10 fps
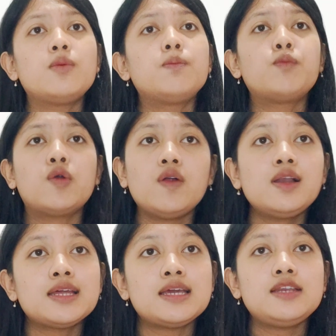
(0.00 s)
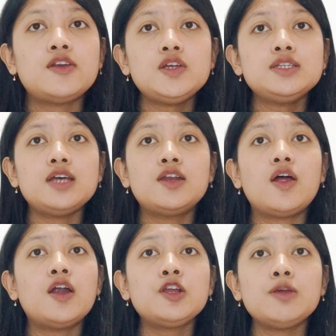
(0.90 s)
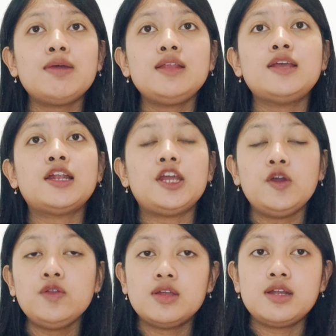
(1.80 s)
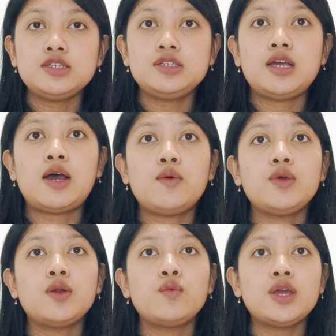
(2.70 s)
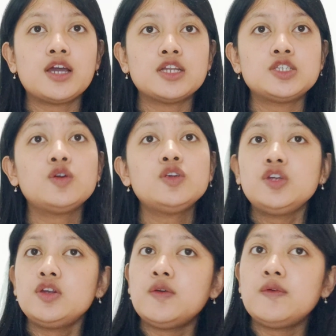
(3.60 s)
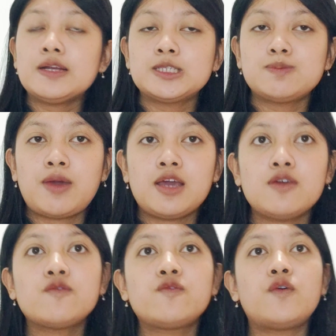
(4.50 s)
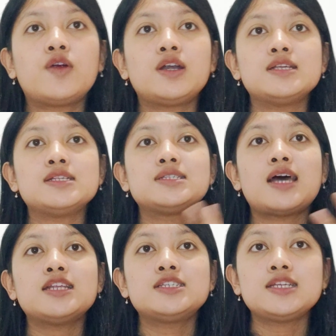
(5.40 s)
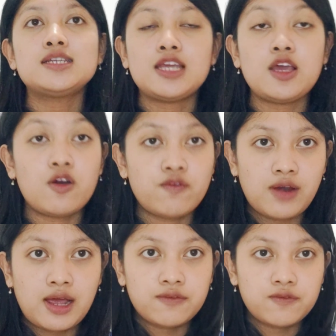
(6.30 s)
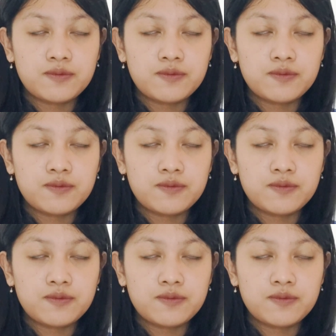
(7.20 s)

Morally, there is an argument that euthanasia will weaken societal respect for the sanctity of life.